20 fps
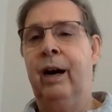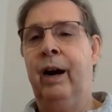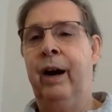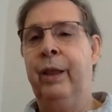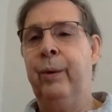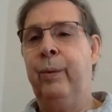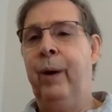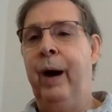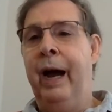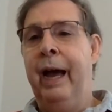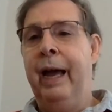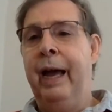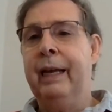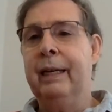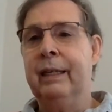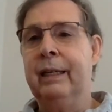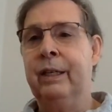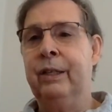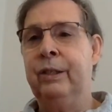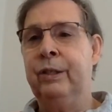Either
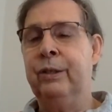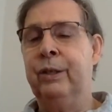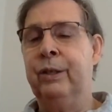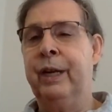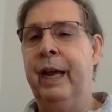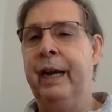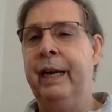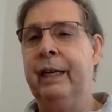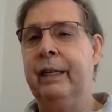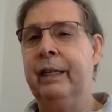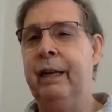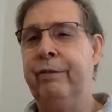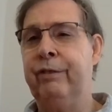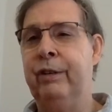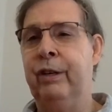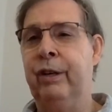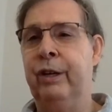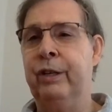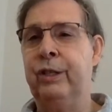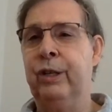way, you're getting a
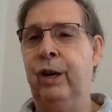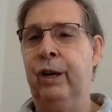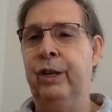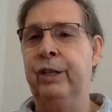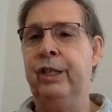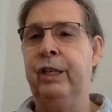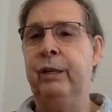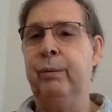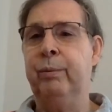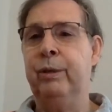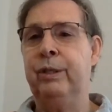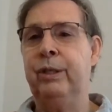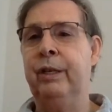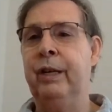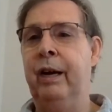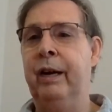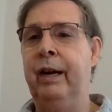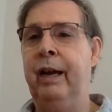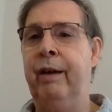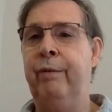definite ontology, which you
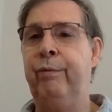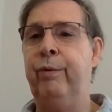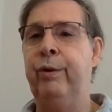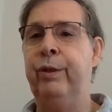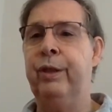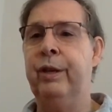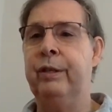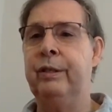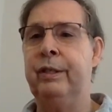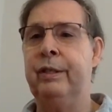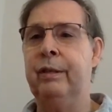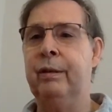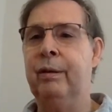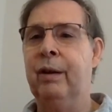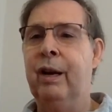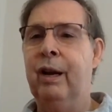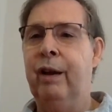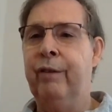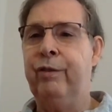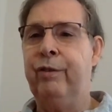don't have with
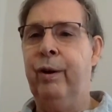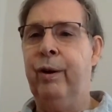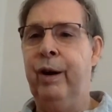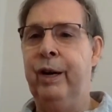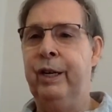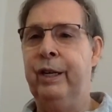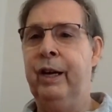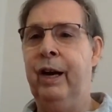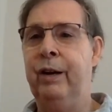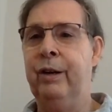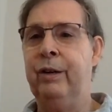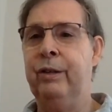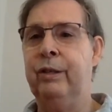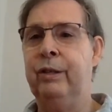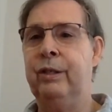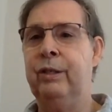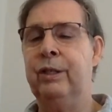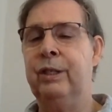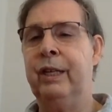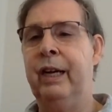if you only go to the
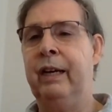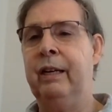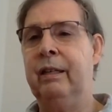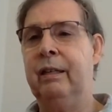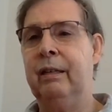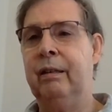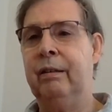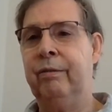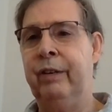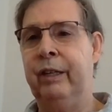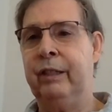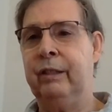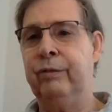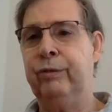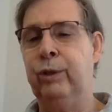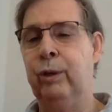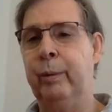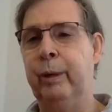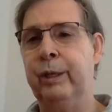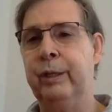two-state vector
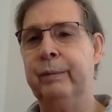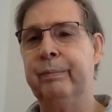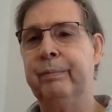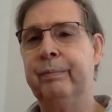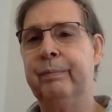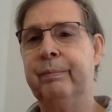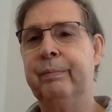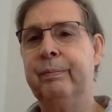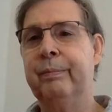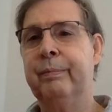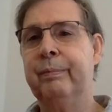formalism.